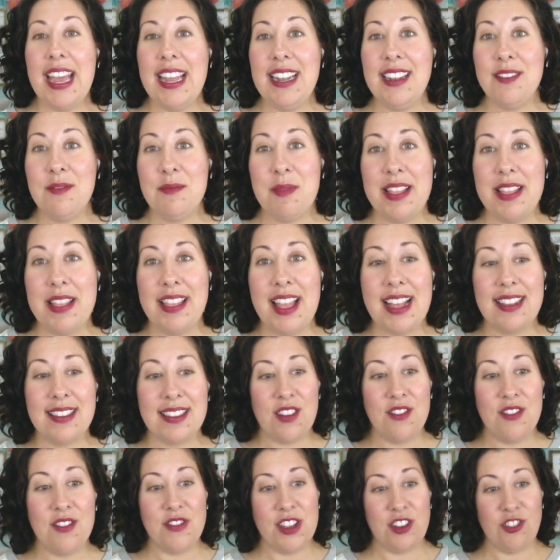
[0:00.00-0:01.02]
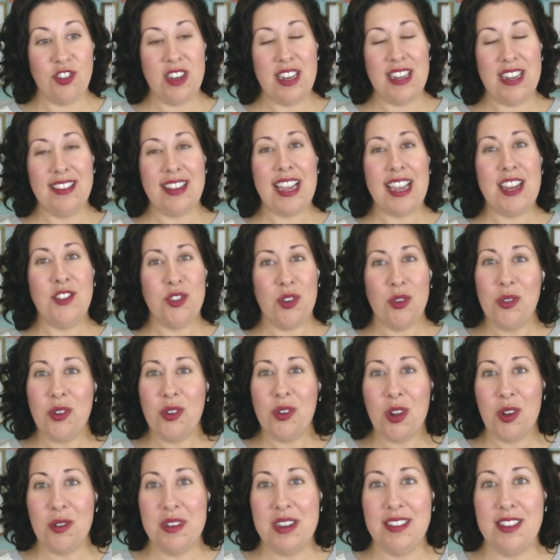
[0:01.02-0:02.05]
And my last confession is I
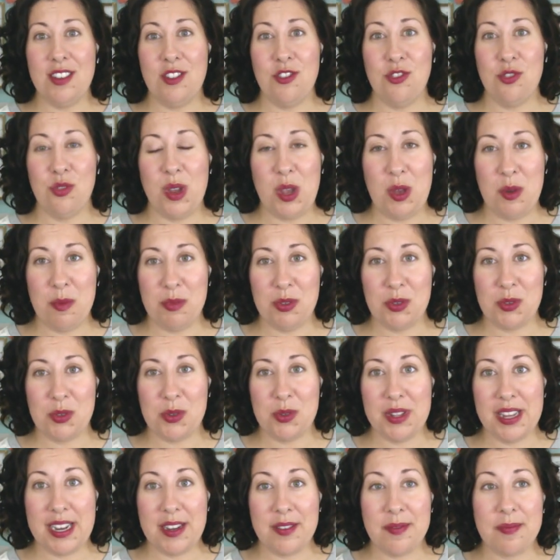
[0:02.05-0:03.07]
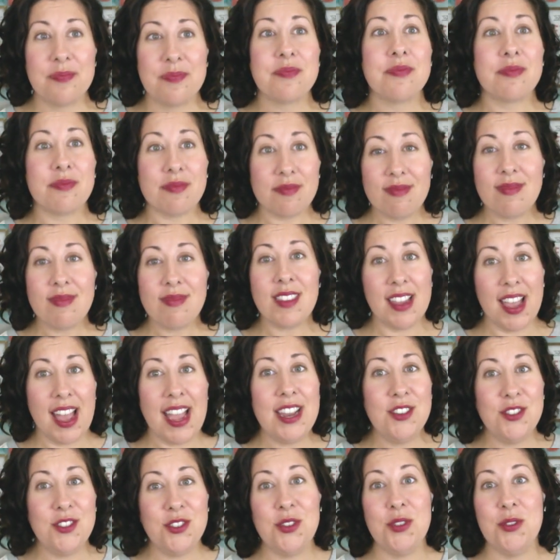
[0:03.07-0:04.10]
don't always enjoy homeschooling.
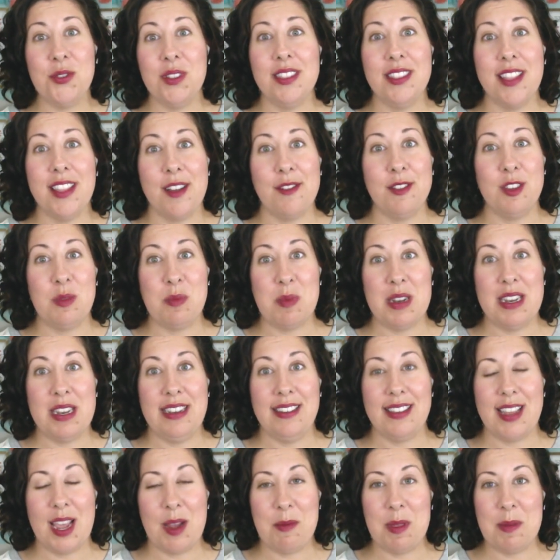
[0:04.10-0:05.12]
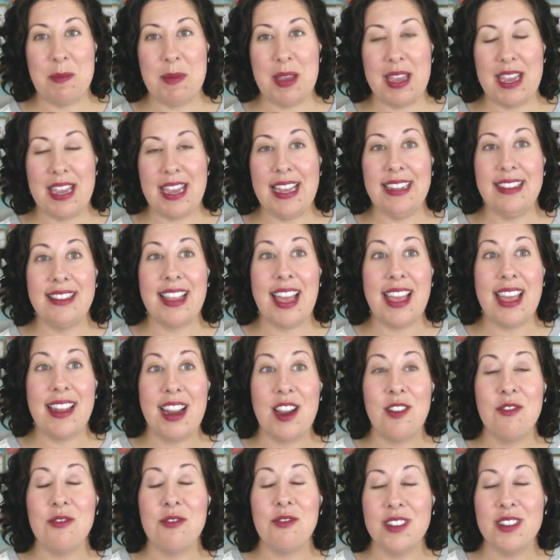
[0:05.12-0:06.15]
I do love spending time with my kids,
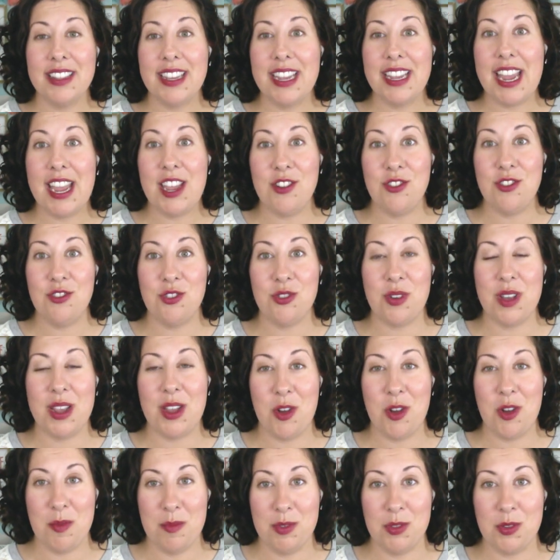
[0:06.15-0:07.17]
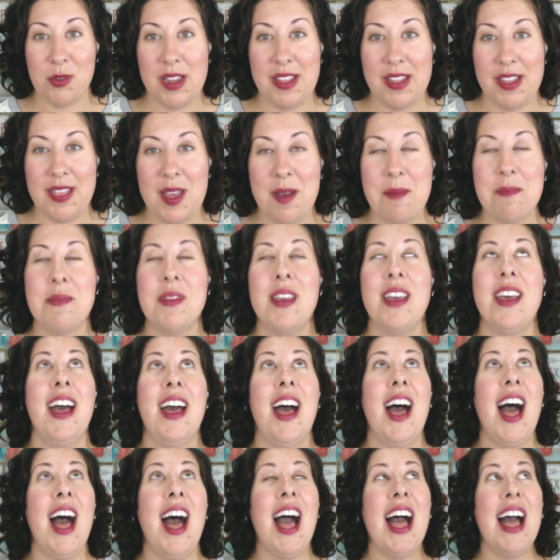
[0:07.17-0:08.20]
and I really enjoy homeschooling them.
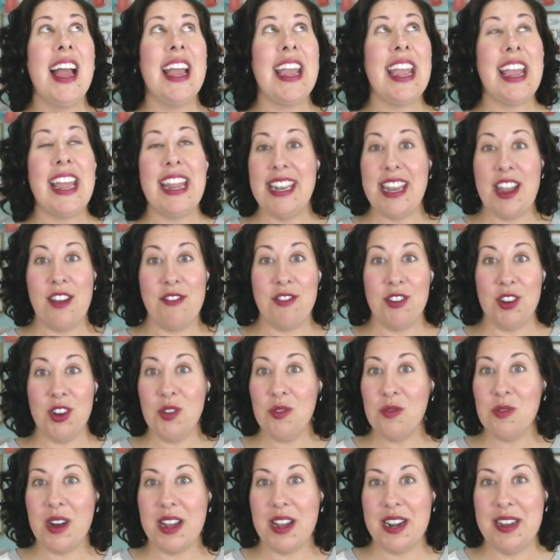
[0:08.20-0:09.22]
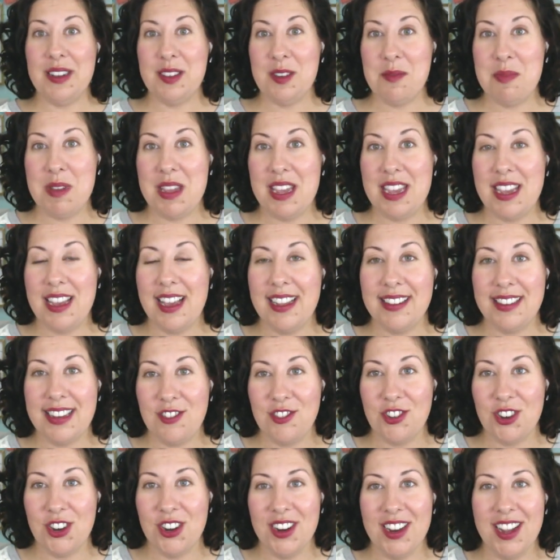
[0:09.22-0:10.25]
I never wanted to be a
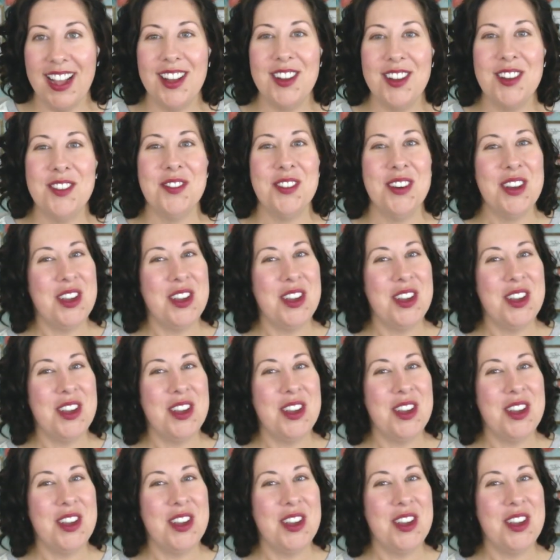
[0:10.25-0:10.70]
teacher.